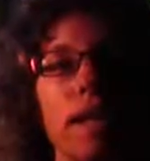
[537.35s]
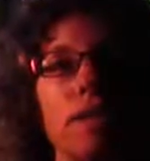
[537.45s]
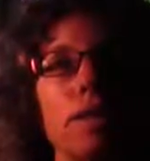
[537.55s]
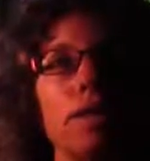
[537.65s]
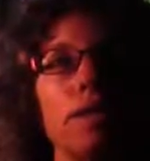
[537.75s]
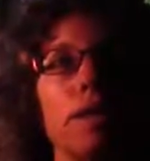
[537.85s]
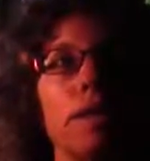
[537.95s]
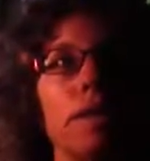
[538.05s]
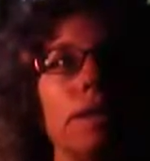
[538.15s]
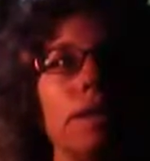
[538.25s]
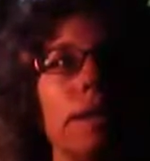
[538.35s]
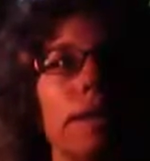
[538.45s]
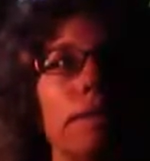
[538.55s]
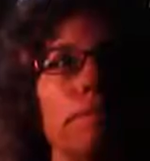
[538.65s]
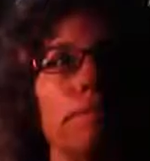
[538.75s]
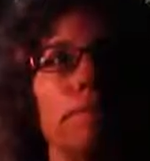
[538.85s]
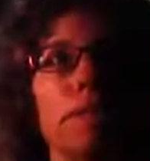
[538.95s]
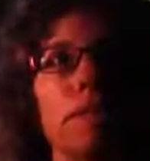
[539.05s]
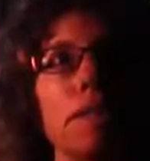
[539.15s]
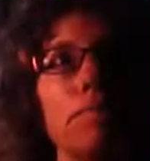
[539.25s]
and so the
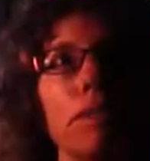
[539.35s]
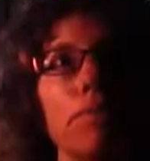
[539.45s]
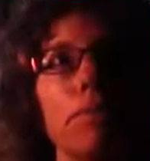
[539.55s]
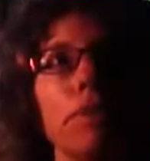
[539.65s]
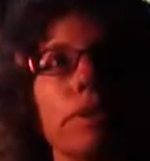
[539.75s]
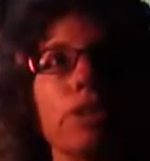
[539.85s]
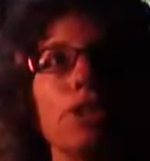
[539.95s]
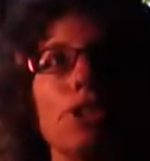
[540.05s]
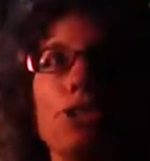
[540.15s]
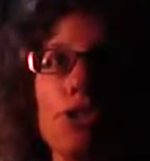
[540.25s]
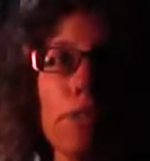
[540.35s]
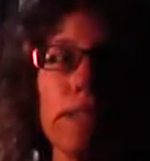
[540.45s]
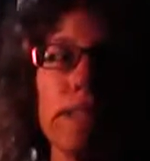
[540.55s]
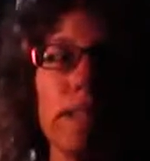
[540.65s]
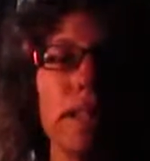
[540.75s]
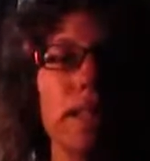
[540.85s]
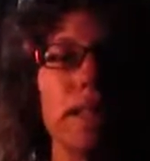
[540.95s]
participant pool is usually